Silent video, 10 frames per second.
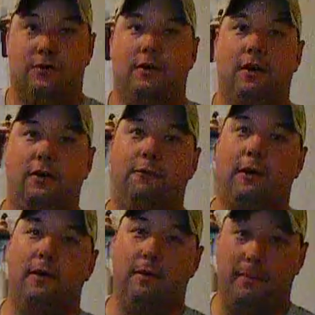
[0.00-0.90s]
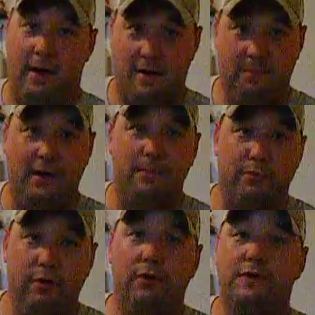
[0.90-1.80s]
the trigger to fire the bottom, the
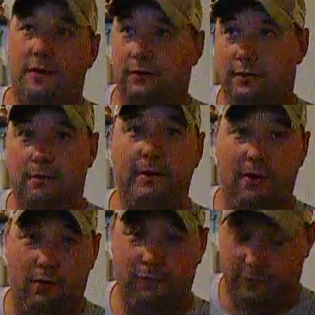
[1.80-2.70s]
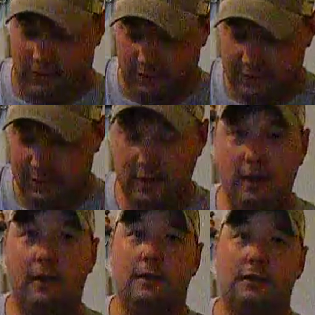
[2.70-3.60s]
improved cylinder barrel first.
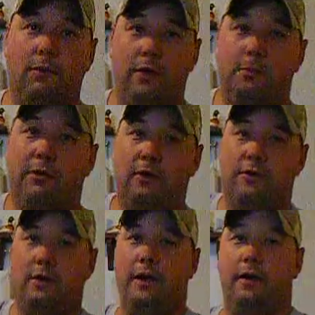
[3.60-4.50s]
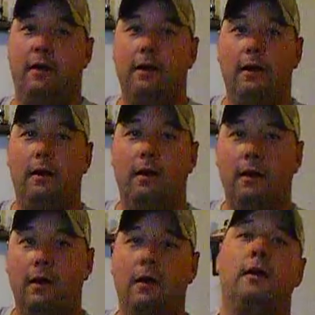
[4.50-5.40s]
So when you pull the trigger,
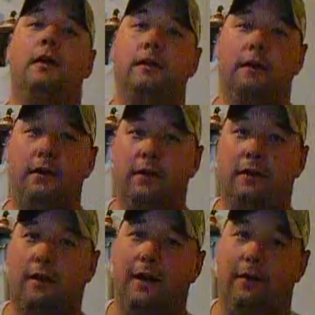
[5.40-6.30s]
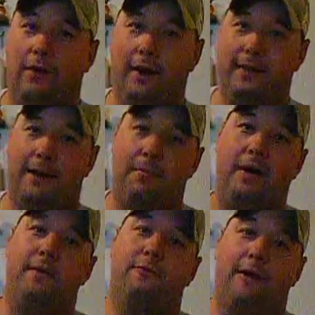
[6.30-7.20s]
you hear the click, right? That
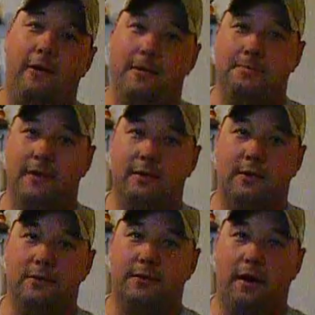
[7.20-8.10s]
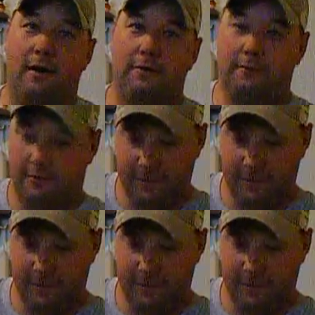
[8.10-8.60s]
bottom firing pin goes off.